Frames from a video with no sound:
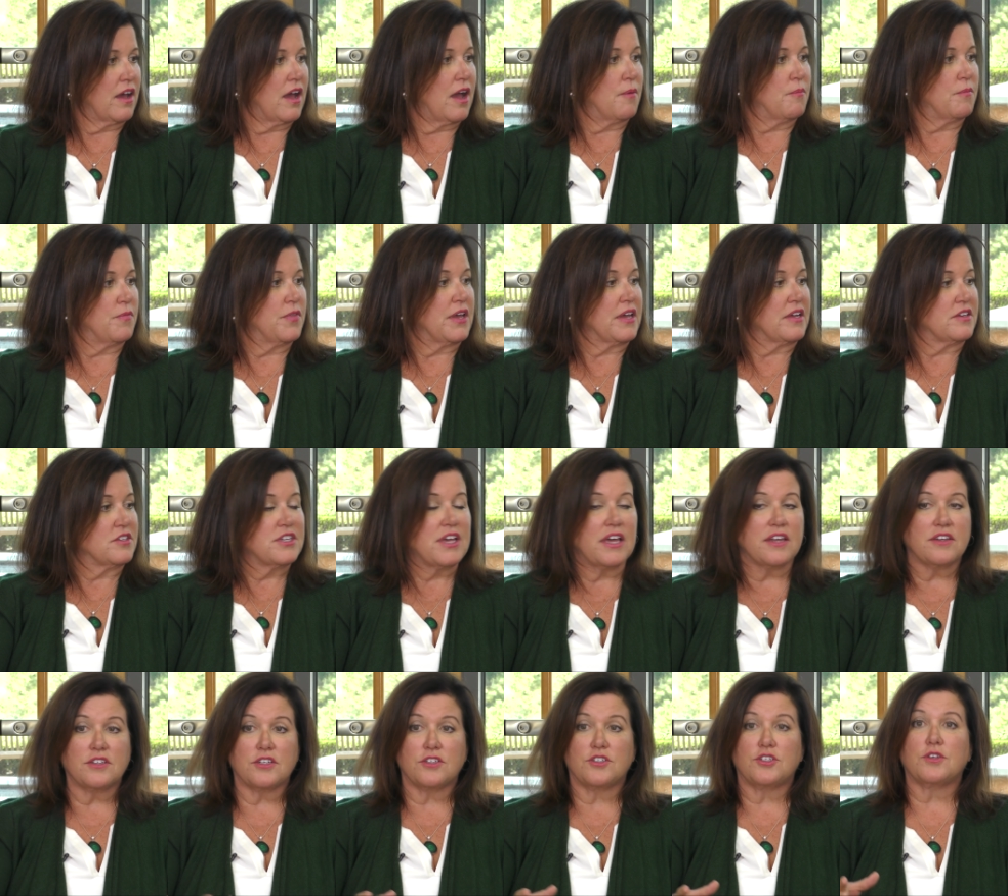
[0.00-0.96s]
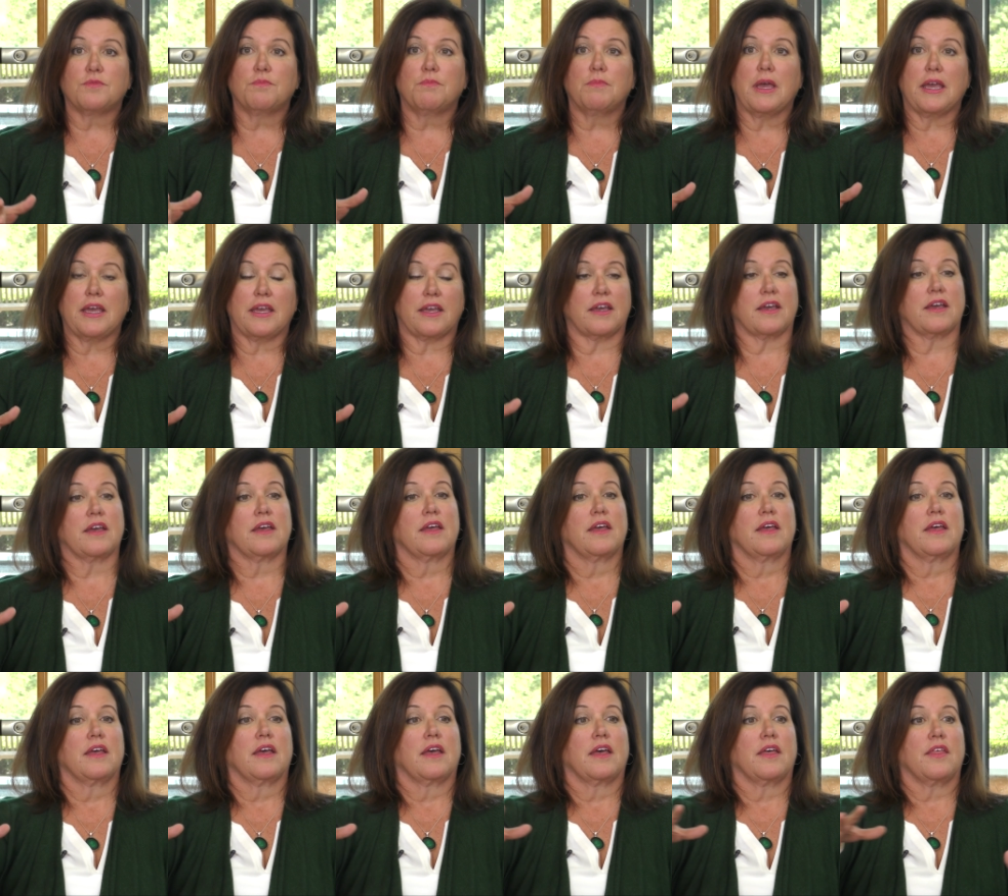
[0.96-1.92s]
um, they intended to make
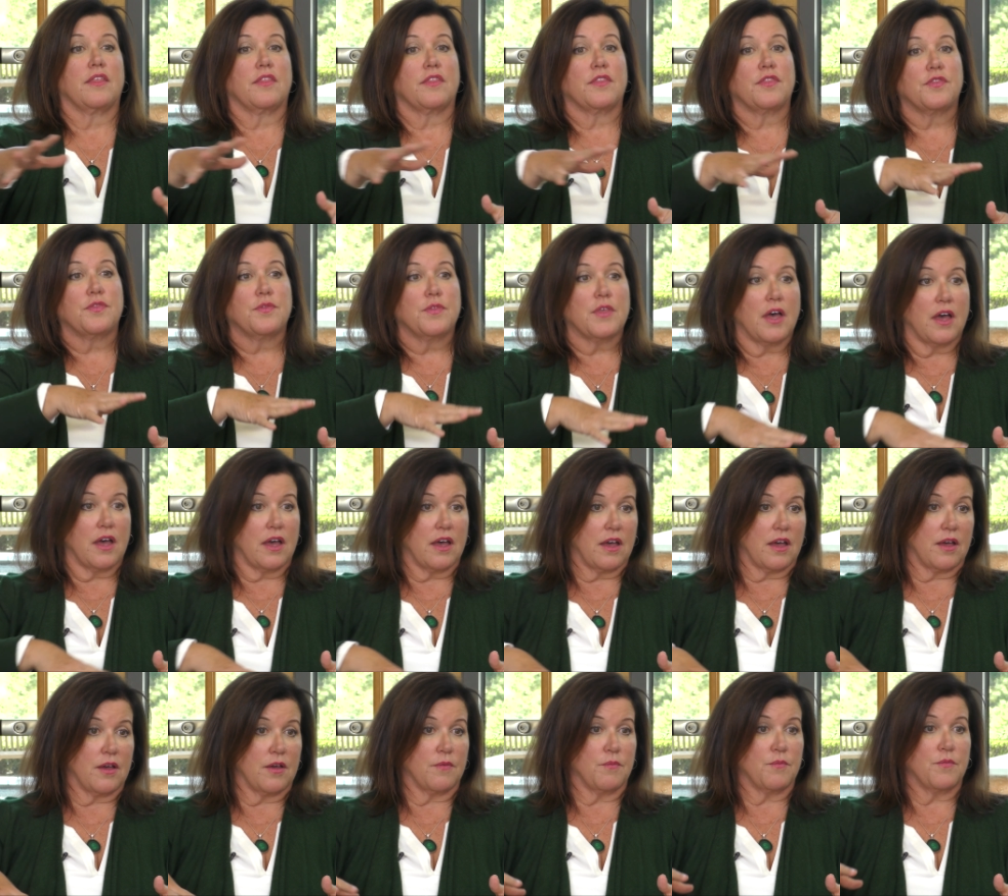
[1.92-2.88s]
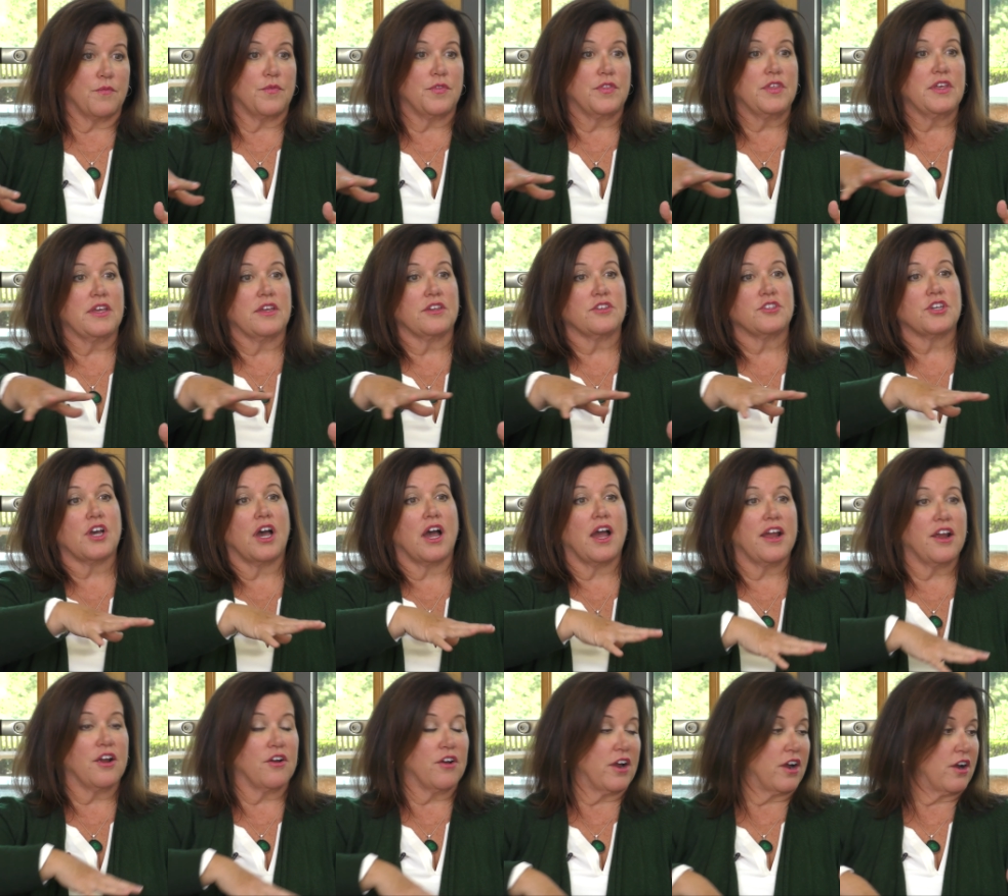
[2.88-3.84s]
uh, the
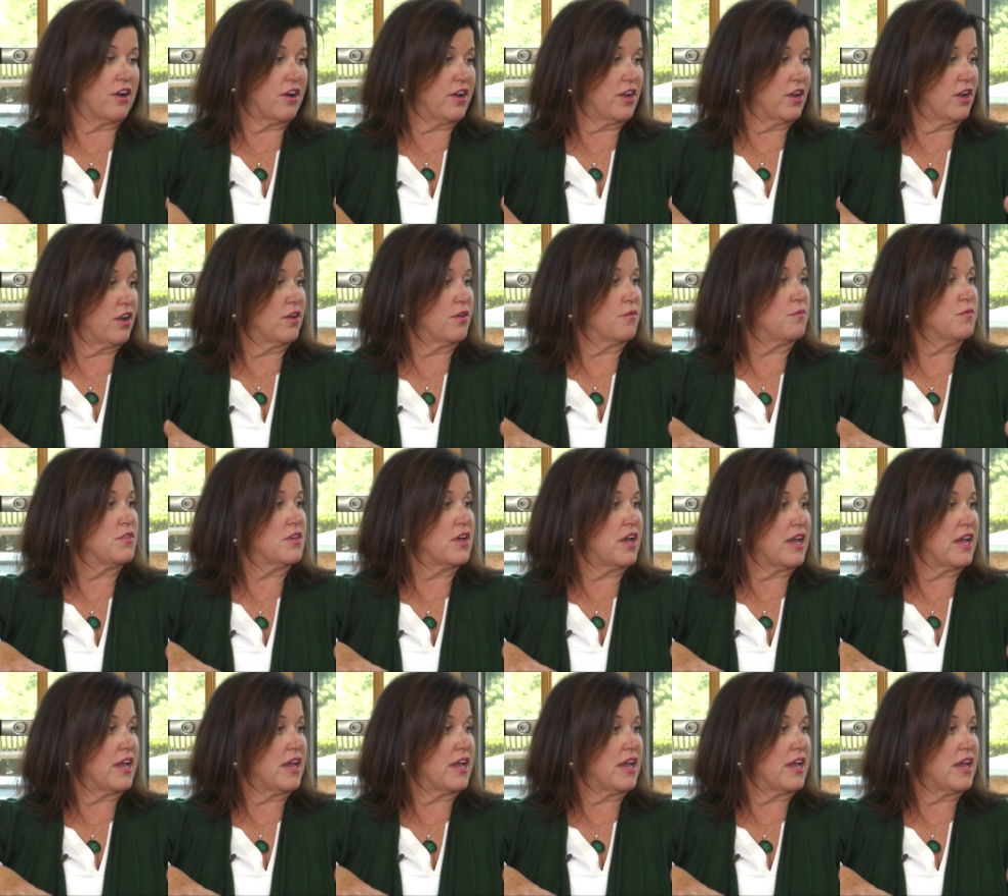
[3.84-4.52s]
entire area,